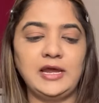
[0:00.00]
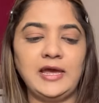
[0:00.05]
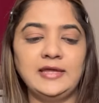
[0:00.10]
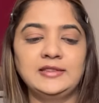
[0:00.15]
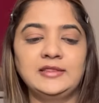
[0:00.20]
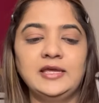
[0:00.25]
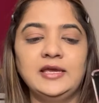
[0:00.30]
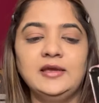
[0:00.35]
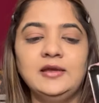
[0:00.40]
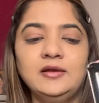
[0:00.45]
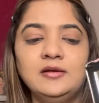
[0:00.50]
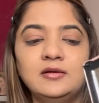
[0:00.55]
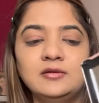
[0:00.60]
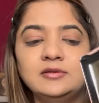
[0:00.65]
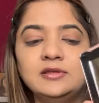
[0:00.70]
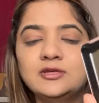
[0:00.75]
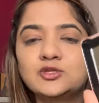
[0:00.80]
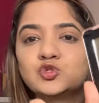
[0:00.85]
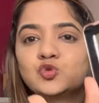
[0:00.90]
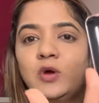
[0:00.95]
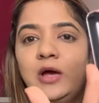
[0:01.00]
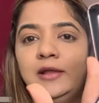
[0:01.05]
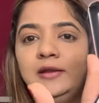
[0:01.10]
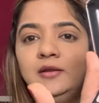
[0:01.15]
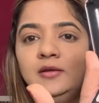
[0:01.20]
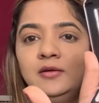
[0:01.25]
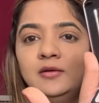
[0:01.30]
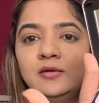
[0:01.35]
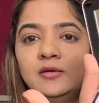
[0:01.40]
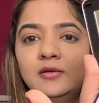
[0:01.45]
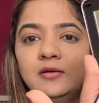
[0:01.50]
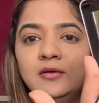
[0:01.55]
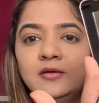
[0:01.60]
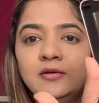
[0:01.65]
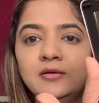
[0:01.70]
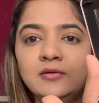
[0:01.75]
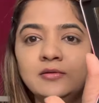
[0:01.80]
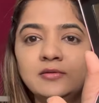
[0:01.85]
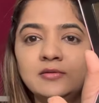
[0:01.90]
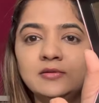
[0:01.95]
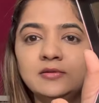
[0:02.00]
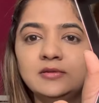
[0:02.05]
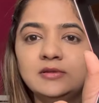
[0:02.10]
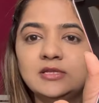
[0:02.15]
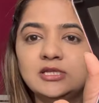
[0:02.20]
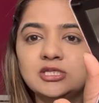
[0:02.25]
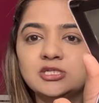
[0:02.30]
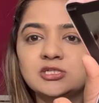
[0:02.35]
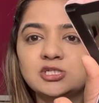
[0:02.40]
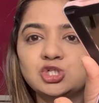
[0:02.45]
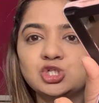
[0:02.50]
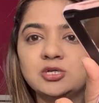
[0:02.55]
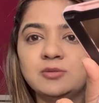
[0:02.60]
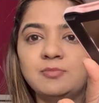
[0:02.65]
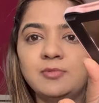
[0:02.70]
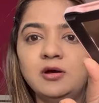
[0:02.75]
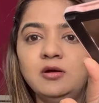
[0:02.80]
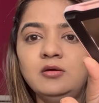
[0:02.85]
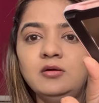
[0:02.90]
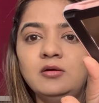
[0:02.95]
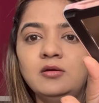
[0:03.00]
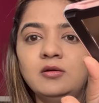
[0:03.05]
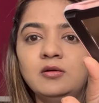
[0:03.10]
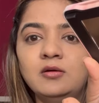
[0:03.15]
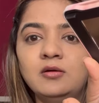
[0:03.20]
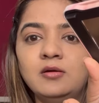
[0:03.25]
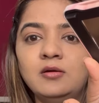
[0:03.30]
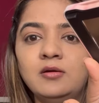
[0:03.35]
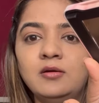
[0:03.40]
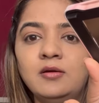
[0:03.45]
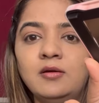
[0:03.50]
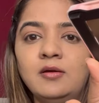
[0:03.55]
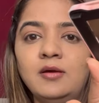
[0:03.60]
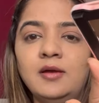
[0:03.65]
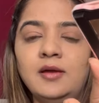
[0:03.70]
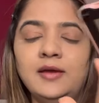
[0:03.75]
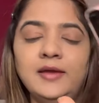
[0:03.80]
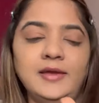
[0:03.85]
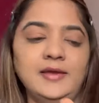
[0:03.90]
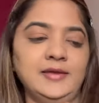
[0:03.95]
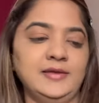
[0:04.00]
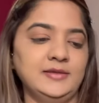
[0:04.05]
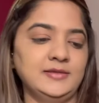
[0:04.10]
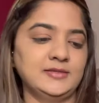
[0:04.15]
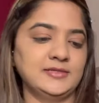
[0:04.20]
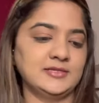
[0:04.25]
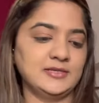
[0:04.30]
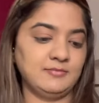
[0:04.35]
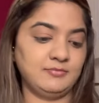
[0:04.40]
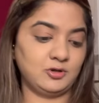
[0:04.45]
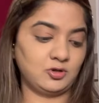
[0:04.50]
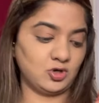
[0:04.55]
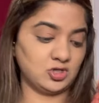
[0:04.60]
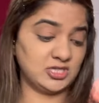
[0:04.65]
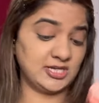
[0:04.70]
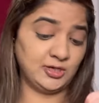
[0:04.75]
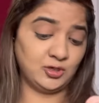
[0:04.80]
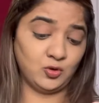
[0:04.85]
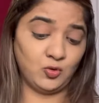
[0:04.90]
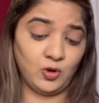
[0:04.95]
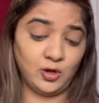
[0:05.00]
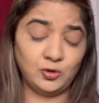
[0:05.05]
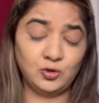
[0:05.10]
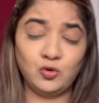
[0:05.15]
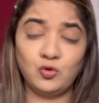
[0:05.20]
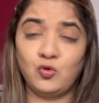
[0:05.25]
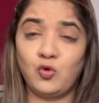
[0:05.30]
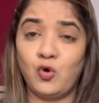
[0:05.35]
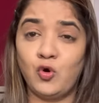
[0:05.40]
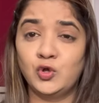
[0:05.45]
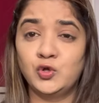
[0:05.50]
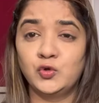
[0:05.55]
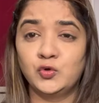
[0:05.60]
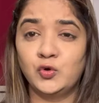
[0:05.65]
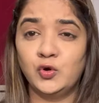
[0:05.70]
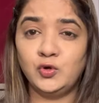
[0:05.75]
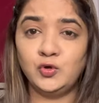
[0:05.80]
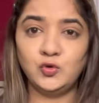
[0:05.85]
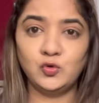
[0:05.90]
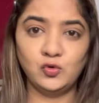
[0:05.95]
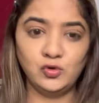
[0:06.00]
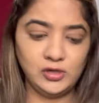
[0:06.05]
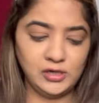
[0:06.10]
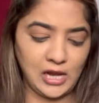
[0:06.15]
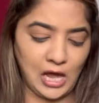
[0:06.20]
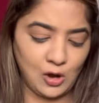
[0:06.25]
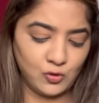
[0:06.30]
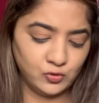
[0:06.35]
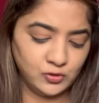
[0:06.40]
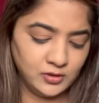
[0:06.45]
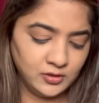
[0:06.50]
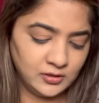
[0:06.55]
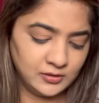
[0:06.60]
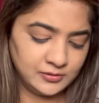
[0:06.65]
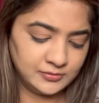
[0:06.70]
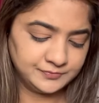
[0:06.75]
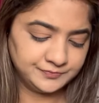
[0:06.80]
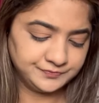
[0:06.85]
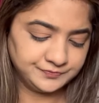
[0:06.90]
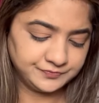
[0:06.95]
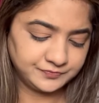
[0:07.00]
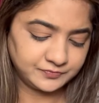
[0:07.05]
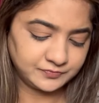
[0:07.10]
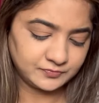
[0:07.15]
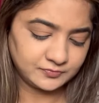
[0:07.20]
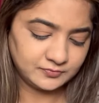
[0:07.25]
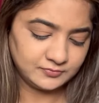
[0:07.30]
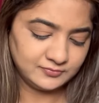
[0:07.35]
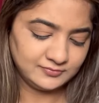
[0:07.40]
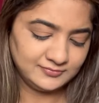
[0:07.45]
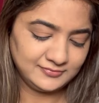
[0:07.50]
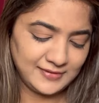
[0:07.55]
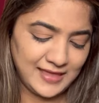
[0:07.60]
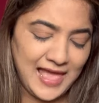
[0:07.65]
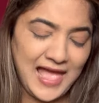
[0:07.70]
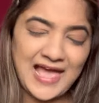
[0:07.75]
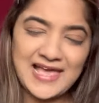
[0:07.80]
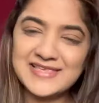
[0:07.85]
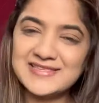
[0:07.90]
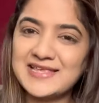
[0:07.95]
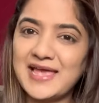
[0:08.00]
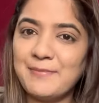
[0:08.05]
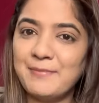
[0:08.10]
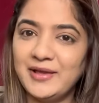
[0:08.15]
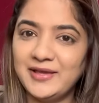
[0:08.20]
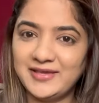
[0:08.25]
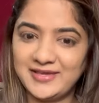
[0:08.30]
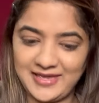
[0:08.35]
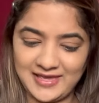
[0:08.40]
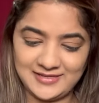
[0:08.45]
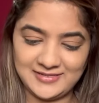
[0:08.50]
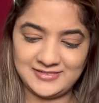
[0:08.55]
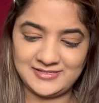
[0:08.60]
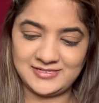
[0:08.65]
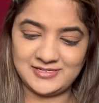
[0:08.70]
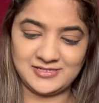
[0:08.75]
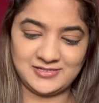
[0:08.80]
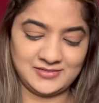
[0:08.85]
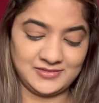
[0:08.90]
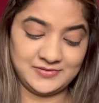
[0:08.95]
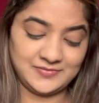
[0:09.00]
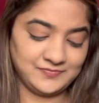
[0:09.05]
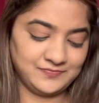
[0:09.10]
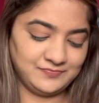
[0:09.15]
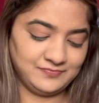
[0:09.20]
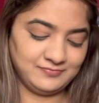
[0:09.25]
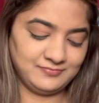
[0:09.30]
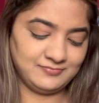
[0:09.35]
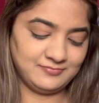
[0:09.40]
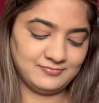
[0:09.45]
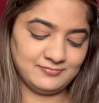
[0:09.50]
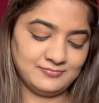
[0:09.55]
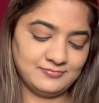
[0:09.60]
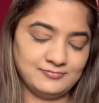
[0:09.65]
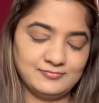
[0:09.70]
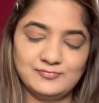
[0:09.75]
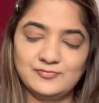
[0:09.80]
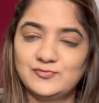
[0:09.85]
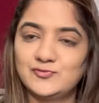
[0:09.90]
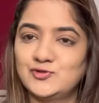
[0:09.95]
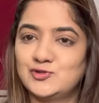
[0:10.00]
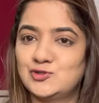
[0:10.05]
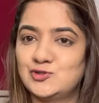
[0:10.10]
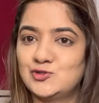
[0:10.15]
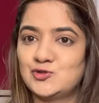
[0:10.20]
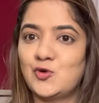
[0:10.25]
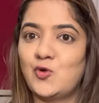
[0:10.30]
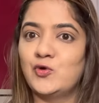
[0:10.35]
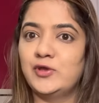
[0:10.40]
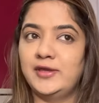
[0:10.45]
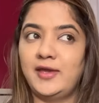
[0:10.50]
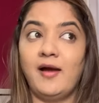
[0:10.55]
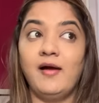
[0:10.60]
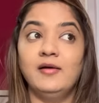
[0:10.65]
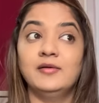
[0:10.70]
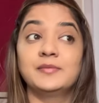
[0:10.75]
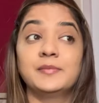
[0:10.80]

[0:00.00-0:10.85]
I think this one, this shimmer, because I don't want to go, you know, too loud, as I'm a guest. So yeah.